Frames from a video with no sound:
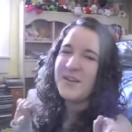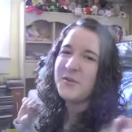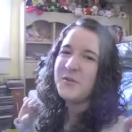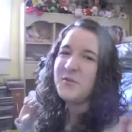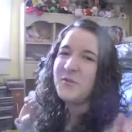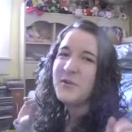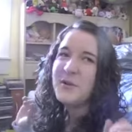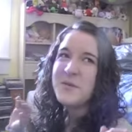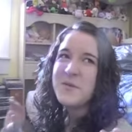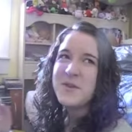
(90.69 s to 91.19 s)

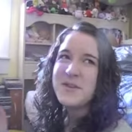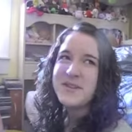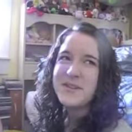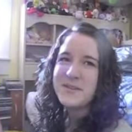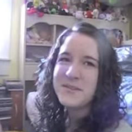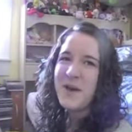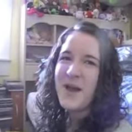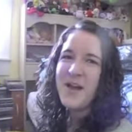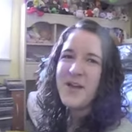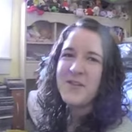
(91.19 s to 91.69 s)
Creepiest
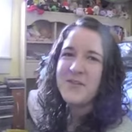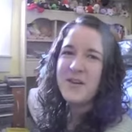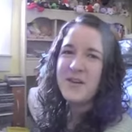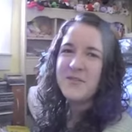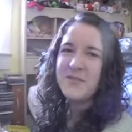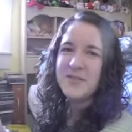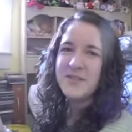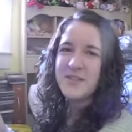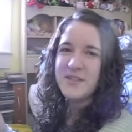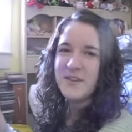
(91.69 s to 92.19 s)
smile I've
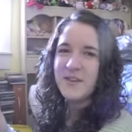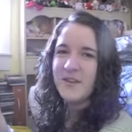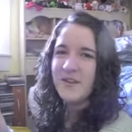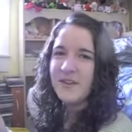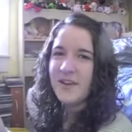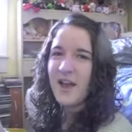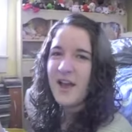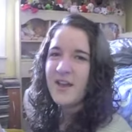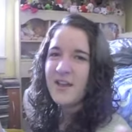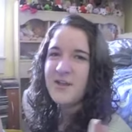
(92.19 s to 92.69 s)
ever seen on
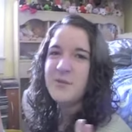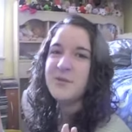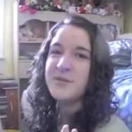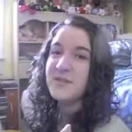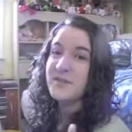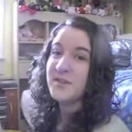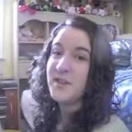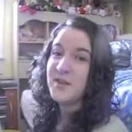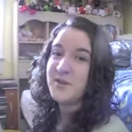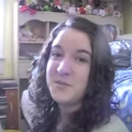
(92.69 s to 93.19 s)
a guy. He was
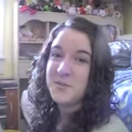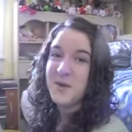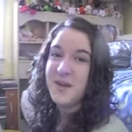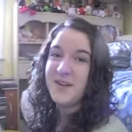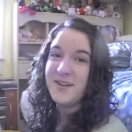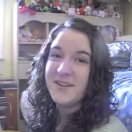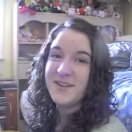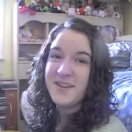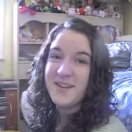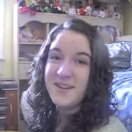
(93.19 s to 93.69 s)
a sketch
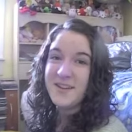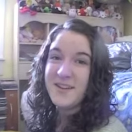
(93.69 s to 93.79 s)
bag.